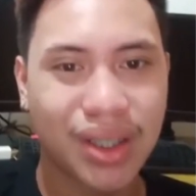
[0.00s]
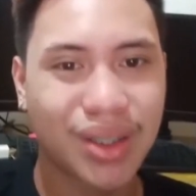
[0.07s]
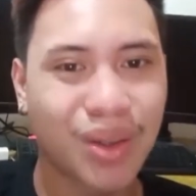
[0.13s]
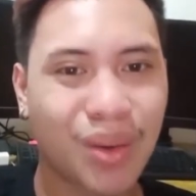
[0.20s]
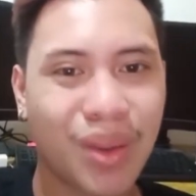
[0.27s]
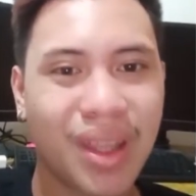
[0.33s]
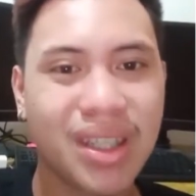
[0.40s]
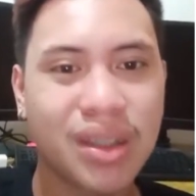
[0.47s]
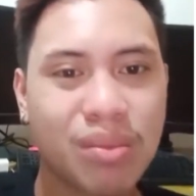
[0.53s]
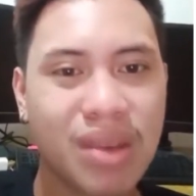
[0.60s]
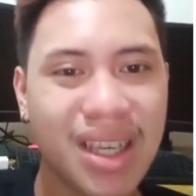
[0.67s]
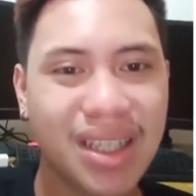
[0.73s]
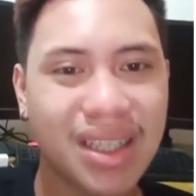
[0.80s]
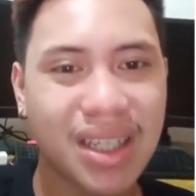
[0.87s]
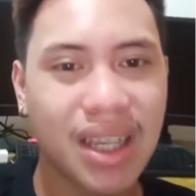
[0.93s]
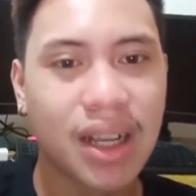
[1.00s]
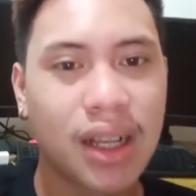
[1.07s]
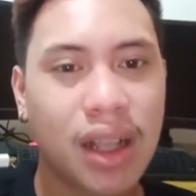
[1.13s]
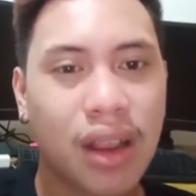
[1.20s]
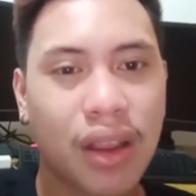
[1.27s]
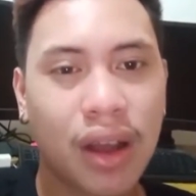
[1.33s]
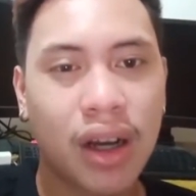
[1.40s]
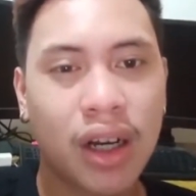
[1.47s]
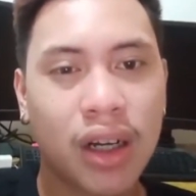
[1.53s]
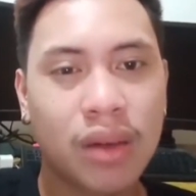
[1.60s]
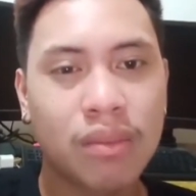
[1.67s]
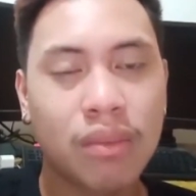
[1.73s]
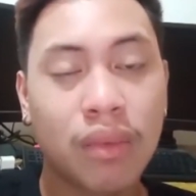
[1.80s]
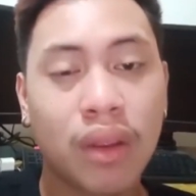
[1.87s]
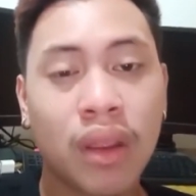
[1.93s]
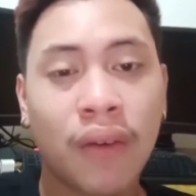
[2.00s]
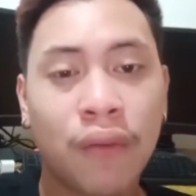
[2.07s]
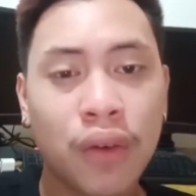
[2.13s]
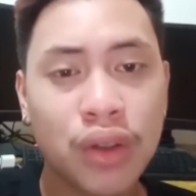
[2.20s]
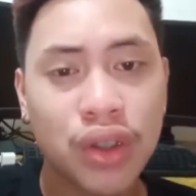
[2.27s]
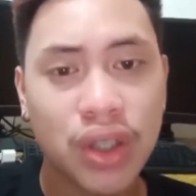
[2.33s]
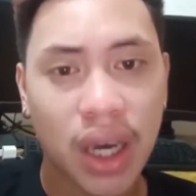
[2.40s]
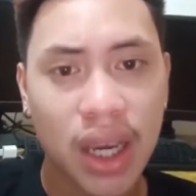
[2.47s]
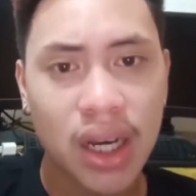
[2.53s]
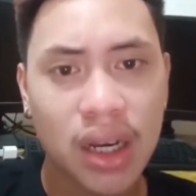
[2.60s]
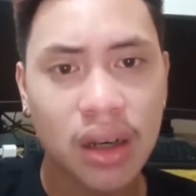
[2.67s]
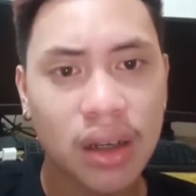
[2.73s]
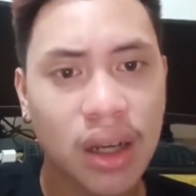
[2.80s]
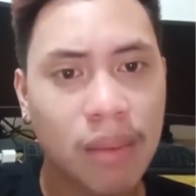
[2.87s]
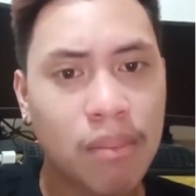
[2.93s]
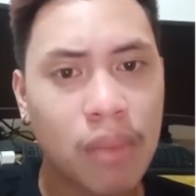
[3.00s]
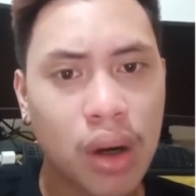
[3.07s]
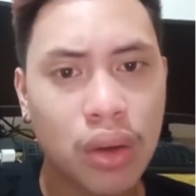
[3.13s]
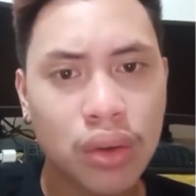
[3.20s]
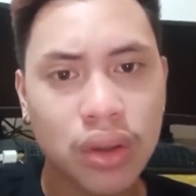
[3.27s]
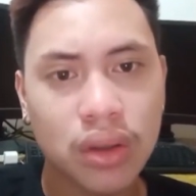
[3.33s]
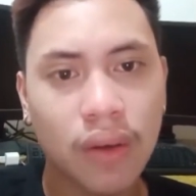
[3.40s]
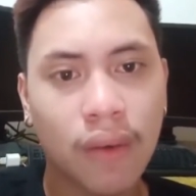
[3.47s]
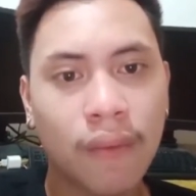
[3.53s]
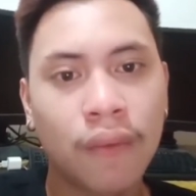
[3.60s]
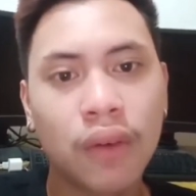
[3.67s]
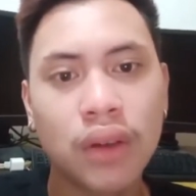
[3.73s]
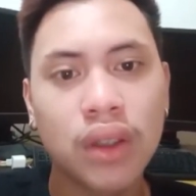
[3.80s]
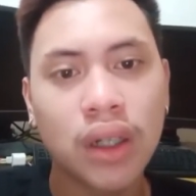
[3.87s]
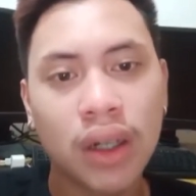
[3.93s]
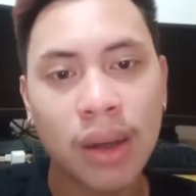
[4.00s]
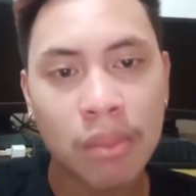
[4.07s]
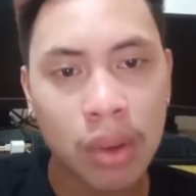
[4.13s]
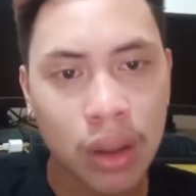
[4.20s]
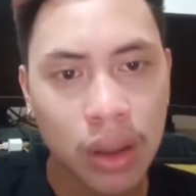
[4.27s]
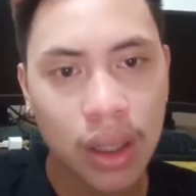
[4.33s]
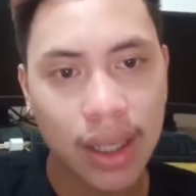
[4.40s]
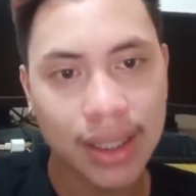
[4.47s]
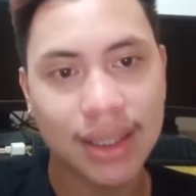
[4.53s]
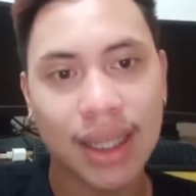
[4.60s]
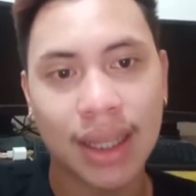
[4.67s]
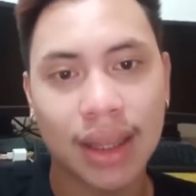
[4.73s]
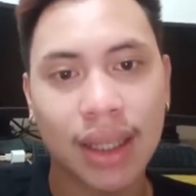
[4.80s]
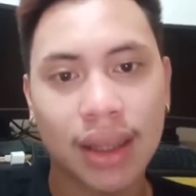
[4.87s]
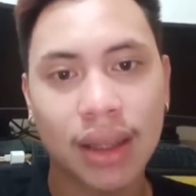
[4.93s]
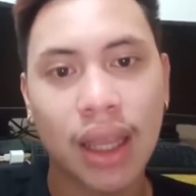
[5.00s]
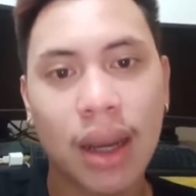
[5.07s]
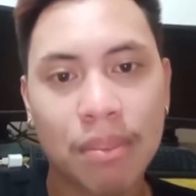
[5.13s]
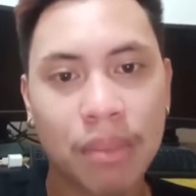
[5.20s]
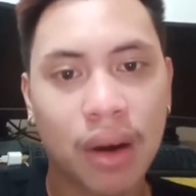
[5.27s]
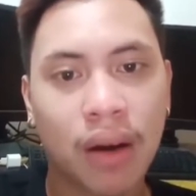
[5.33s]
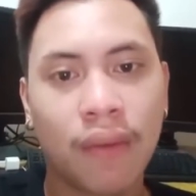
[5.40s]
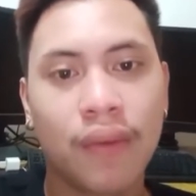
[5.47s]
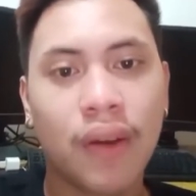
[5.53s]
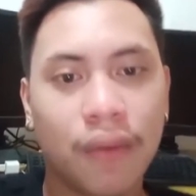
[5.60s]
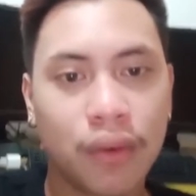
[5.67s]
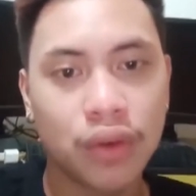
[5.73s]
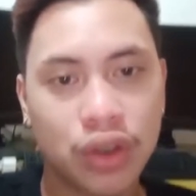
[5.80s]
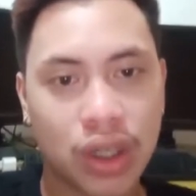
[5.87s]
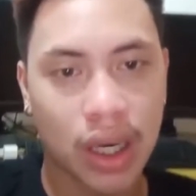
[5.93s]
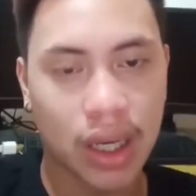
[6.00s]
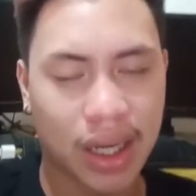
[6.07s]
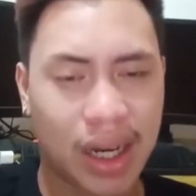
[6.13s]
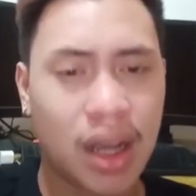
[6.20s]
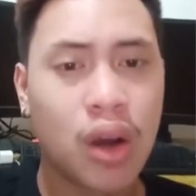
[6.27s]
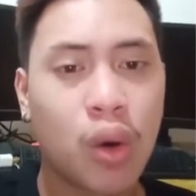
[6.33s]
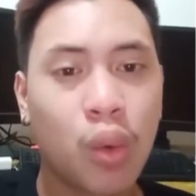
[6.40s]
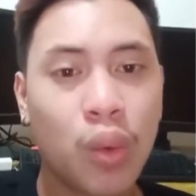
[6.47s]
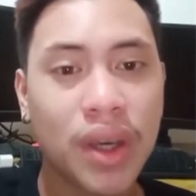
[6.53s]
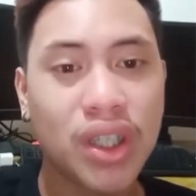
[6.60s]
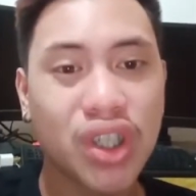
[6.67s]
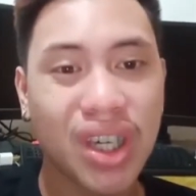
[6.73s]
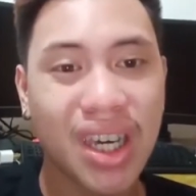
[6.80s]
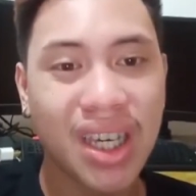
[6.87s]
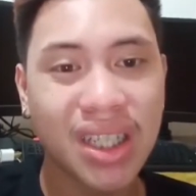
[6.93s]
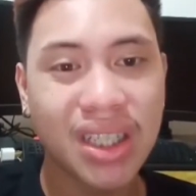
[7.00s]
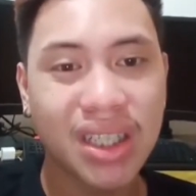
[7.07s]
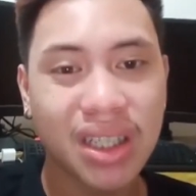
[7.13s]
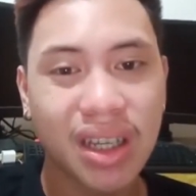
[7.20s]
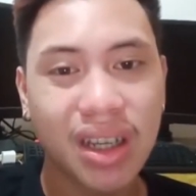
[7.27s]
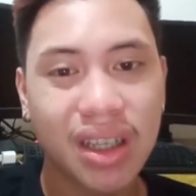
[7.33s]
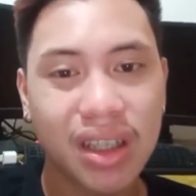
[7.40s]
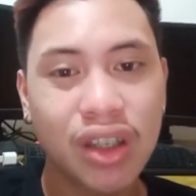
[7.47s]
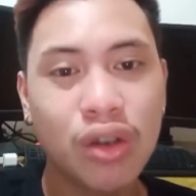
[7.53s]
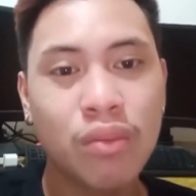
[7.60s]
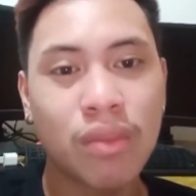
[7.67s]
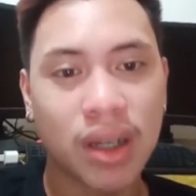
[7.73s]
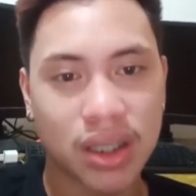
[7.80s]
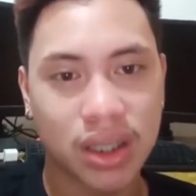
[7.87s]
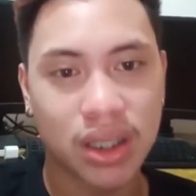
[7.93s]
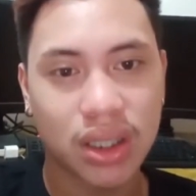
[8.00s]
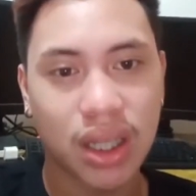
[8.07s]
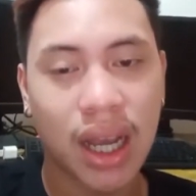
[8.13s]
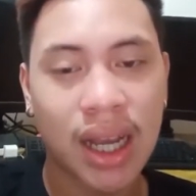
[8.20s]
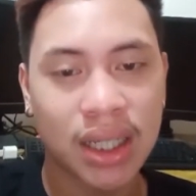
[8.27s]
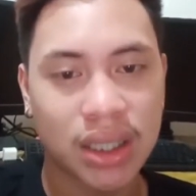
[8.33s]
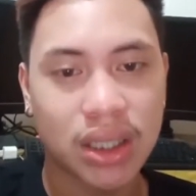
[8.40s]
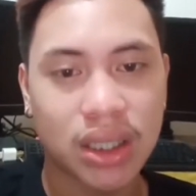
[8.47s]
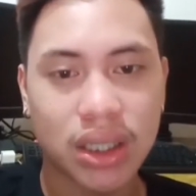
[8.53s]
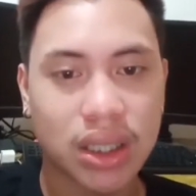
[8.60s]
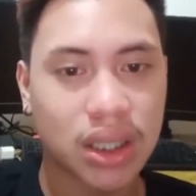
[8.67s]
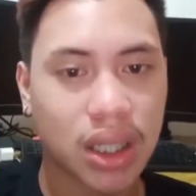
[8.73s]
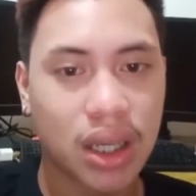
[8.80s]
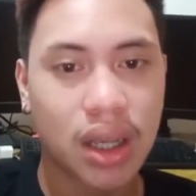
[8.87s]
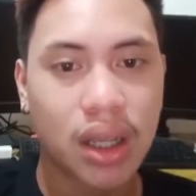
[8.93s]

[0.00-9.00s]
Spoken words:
So this means the food chain, the most vulnerable is at the top of the food chain, which is humans, us.